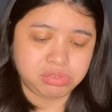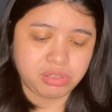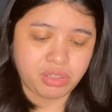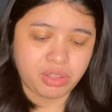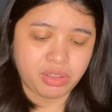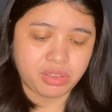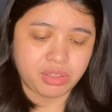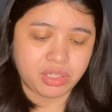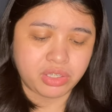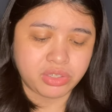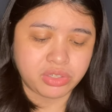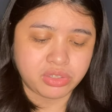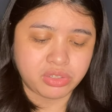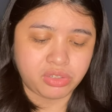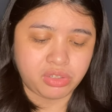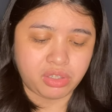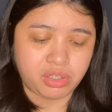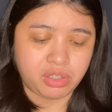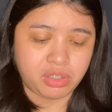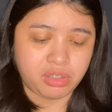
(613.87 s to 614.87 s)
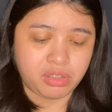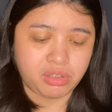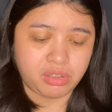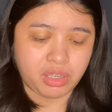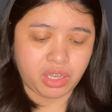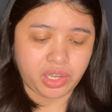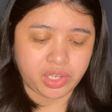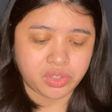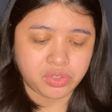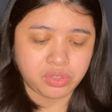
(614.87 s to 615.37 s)
things she
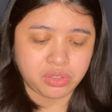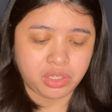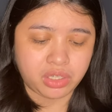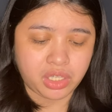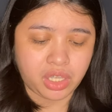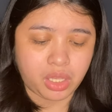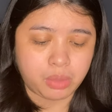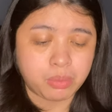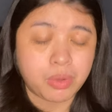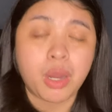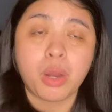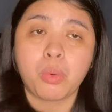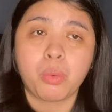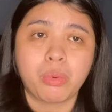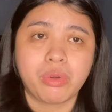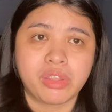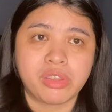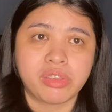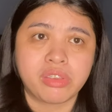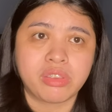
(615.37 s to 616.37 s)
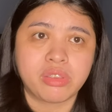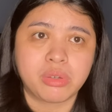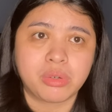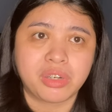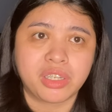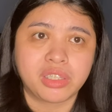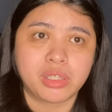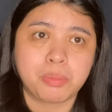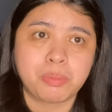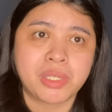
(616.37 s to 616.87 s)
actually came up with
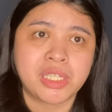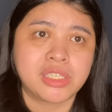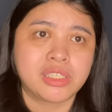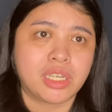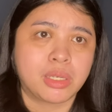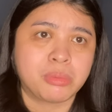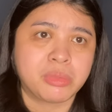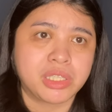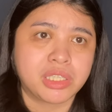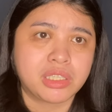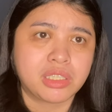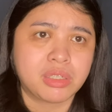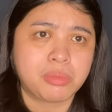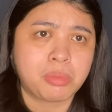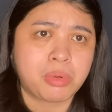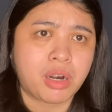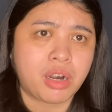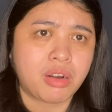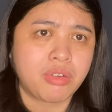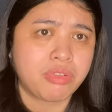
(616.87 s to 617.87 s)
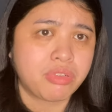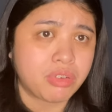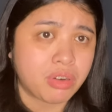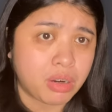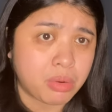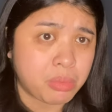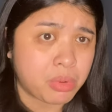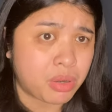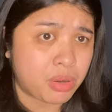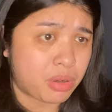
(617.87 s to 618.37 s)
during the pandemic, apart
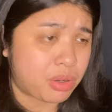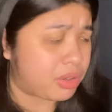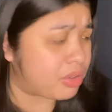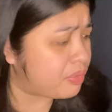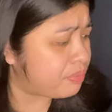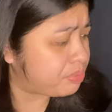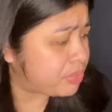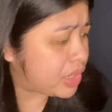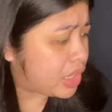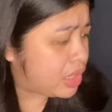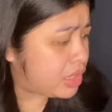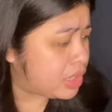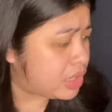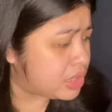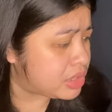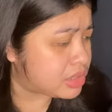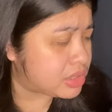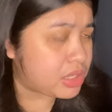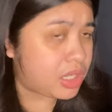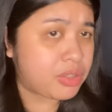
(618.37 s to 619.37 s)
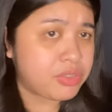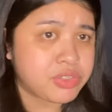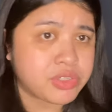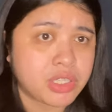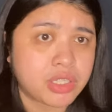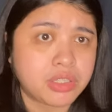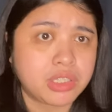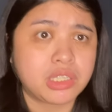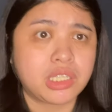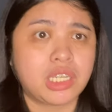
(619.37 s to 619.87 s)
from her
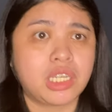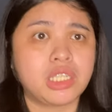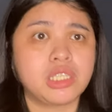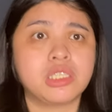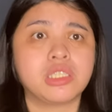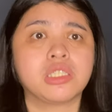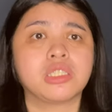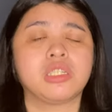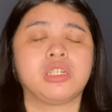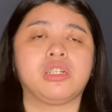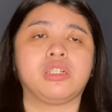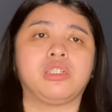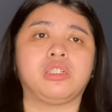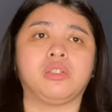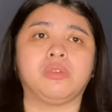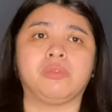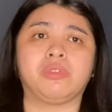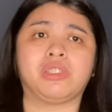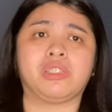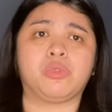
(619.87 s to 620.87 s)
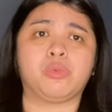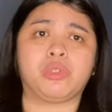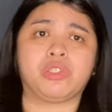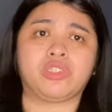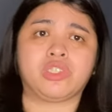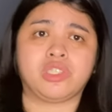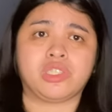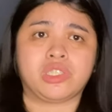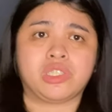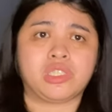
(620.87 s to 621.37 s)
self-serenades,
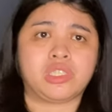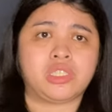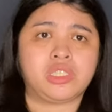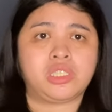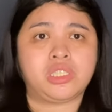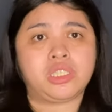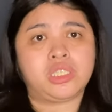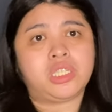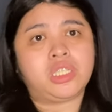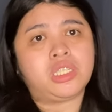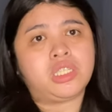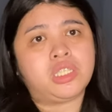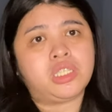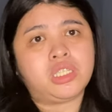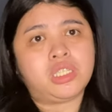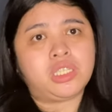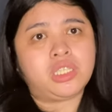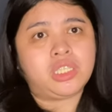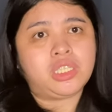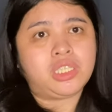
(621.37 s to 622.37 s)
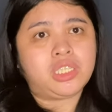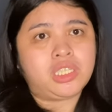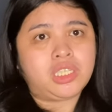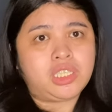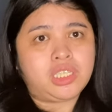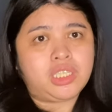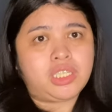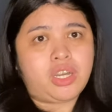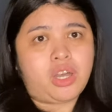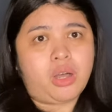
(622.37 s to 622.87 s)
which is
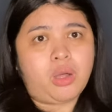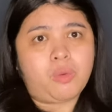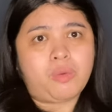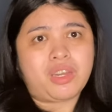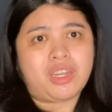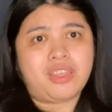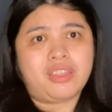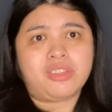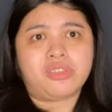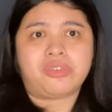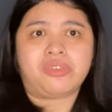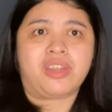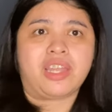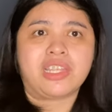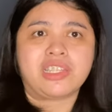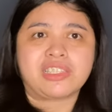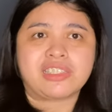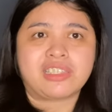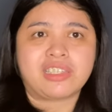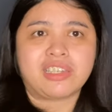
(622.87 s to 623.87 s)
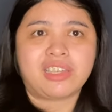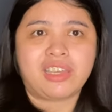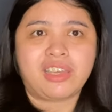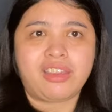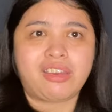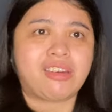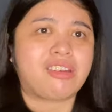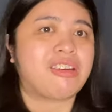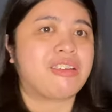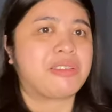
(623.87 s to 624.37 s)
already in transit
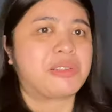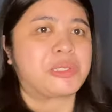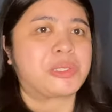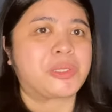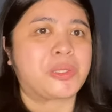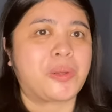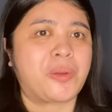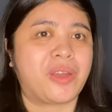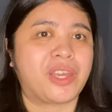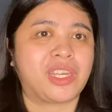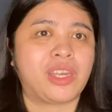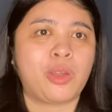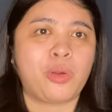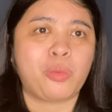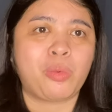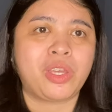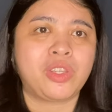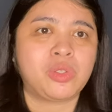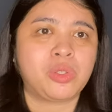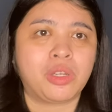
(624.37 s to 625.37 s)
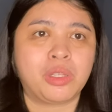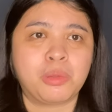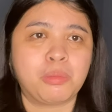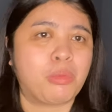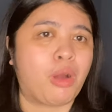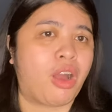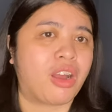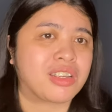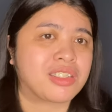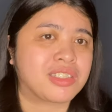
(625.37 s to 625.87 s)
here, so I can't wait to
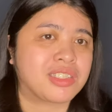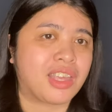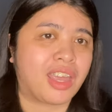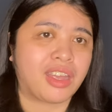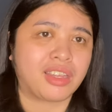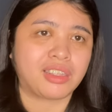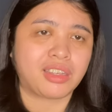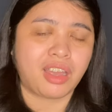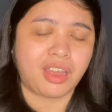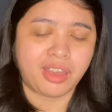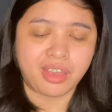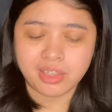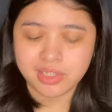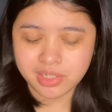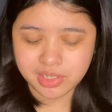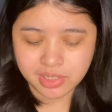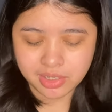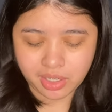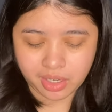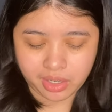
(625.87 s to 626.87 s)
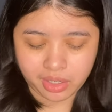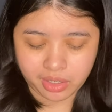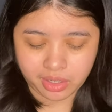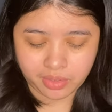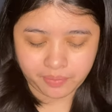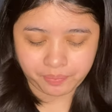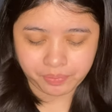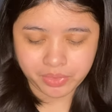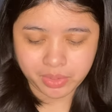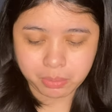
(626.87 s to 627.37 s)
unbox that, guys.
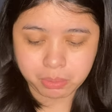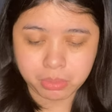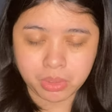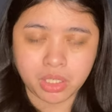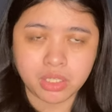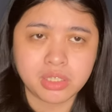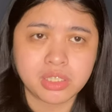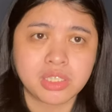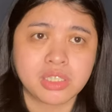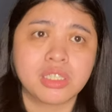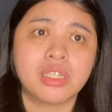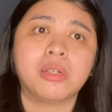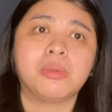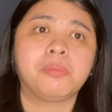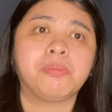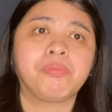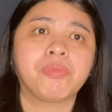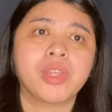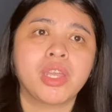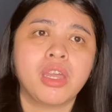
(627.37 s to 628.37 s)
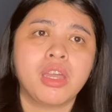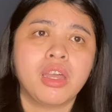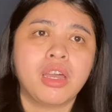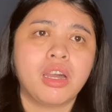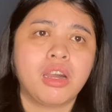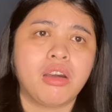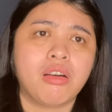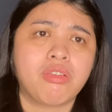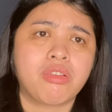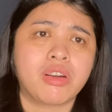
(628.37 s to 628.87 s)
I bought some
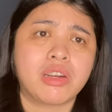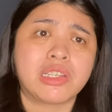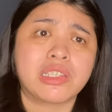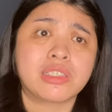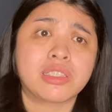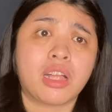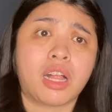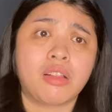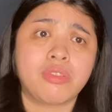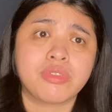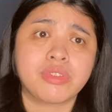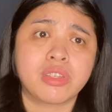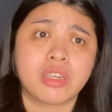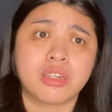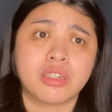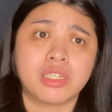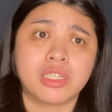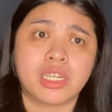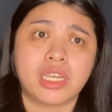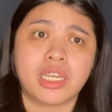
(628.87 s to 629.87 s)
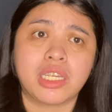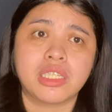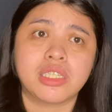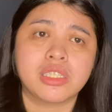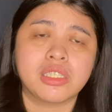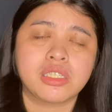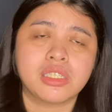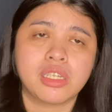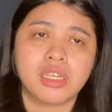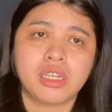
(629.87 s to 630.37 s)
of her
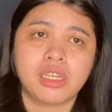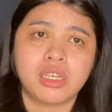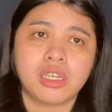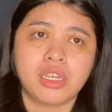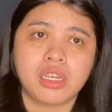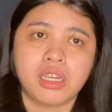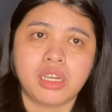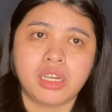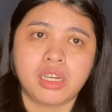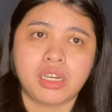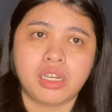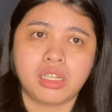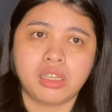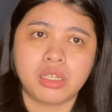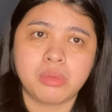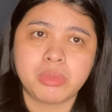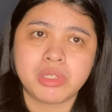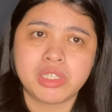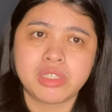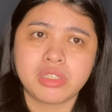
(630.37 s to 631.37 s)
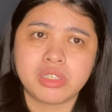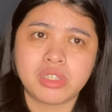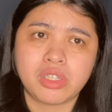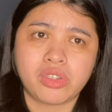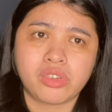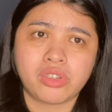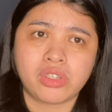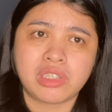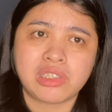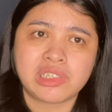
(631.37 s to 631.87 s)
self-serenades, limited
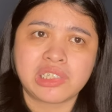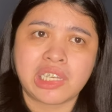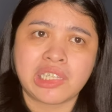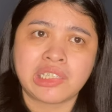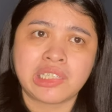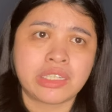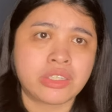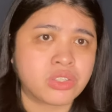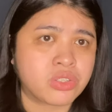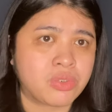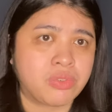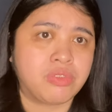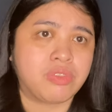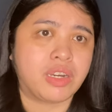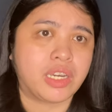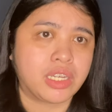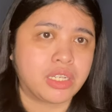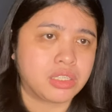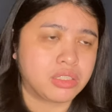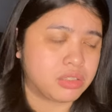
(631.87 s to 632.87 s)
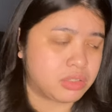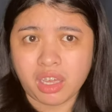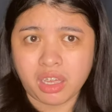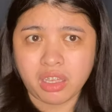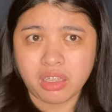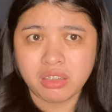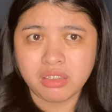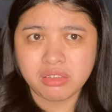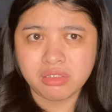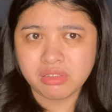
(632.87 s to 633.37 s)
edition 10-inch
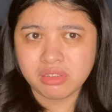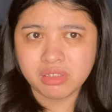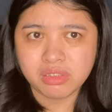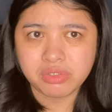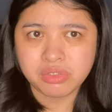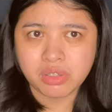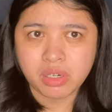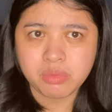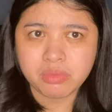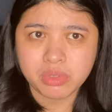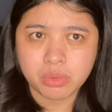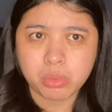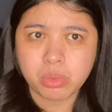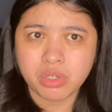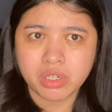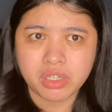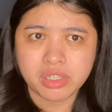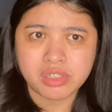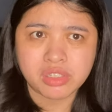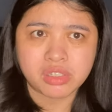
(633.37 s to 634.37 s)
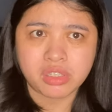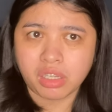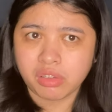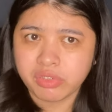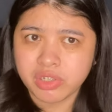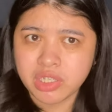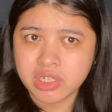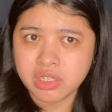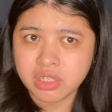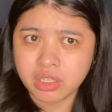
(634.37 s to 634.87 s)
vinyl. From the word
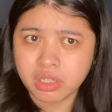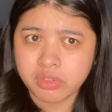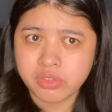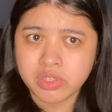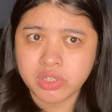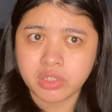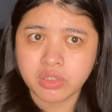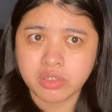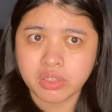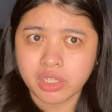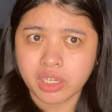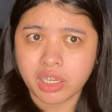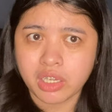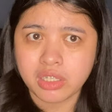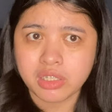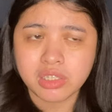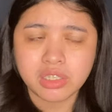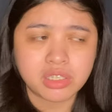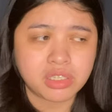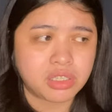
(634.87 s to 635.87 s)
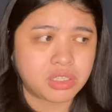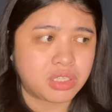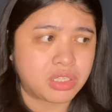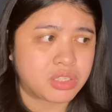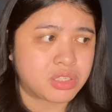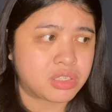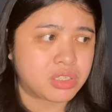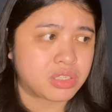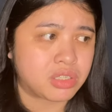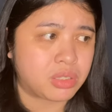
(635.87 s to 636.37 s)
itself, it's self-serenades.
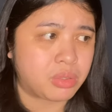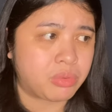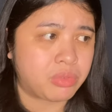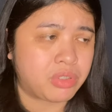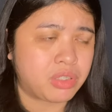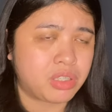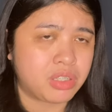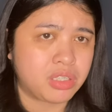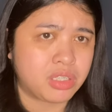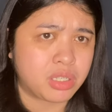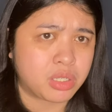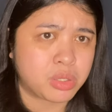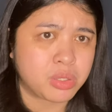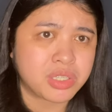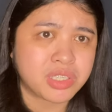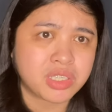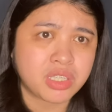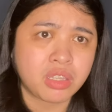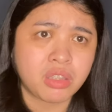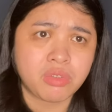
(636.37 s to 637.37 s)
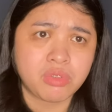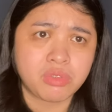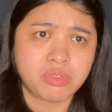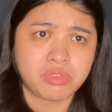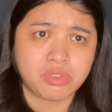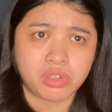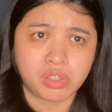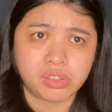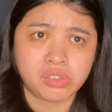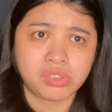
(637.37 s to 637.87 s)
It's the acoustic
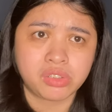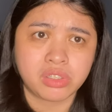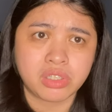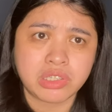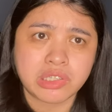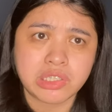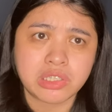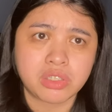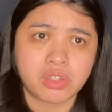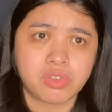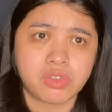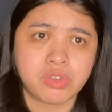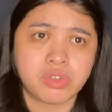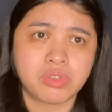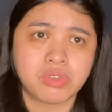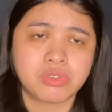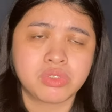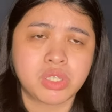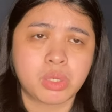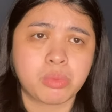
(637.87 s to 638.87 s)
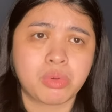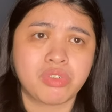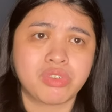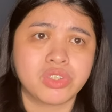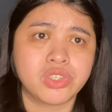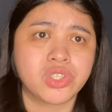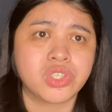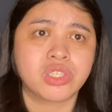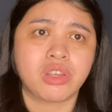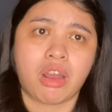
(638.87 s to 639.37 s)
versions of some of
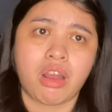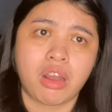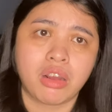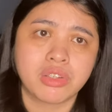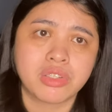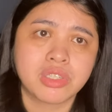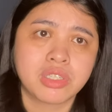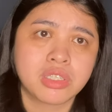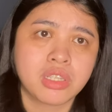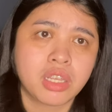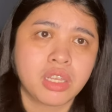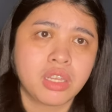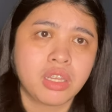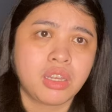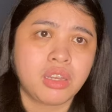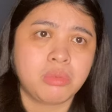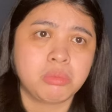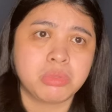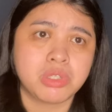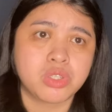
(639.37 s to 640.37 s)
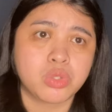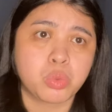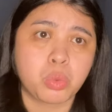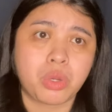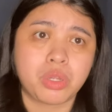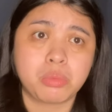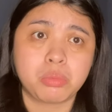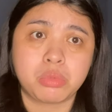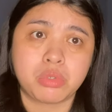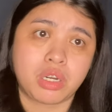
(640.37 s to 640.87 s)
her songs, plus
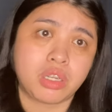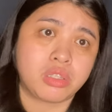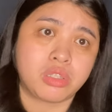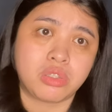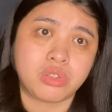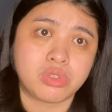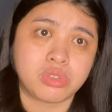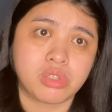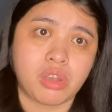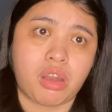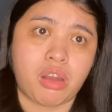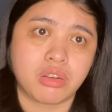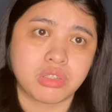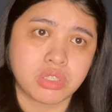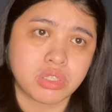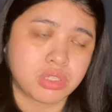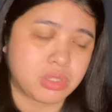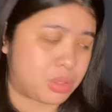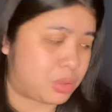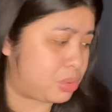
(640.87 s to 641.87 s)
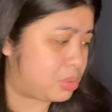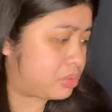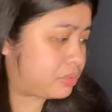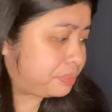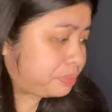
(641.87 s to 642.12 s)
one brand new song, so